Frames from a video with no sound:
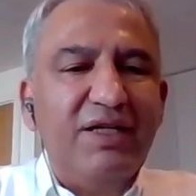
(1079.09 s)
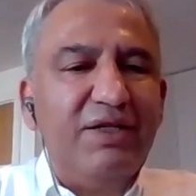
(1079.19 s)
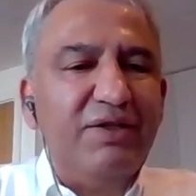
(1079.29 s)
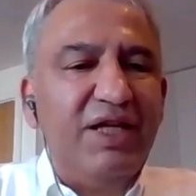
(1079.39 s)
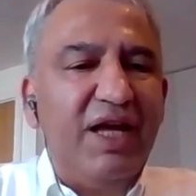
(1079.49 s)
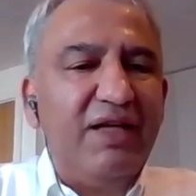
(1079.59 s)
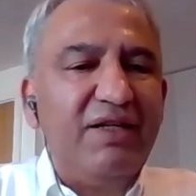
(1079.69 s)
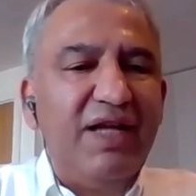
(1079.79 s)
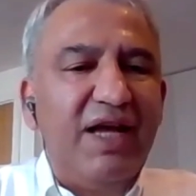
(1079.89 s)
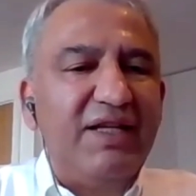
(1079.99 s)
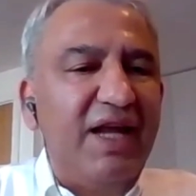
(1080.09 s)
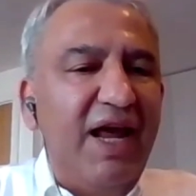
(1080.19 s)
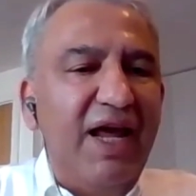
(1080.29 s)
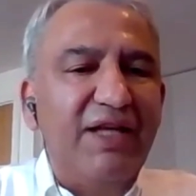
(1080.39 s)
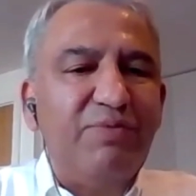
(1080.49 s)
to the internet
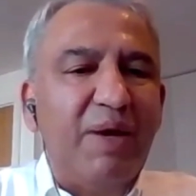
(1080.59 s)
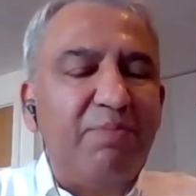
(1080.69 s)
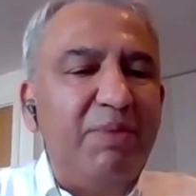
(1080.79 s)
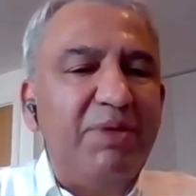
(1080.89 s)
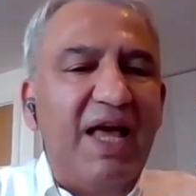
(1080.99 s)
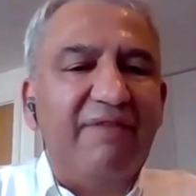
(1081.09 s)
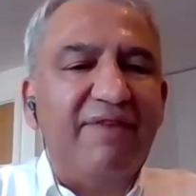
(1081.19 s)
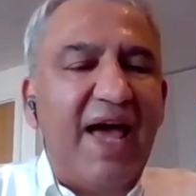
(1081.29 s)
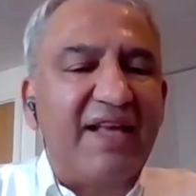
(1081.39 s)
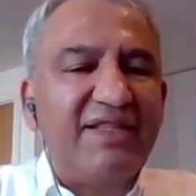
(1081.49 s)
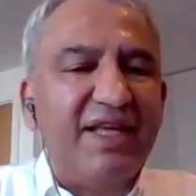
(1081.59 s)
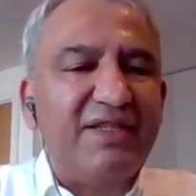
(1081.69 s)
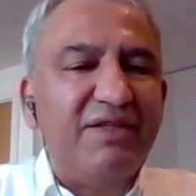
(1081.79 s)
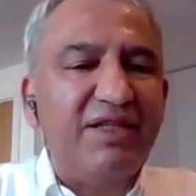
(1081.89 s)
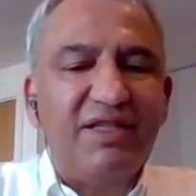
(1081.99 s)
age where people have
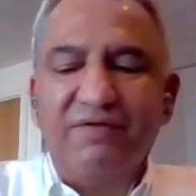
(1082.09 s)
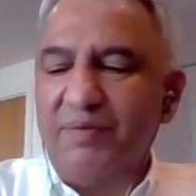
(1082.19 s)
access to this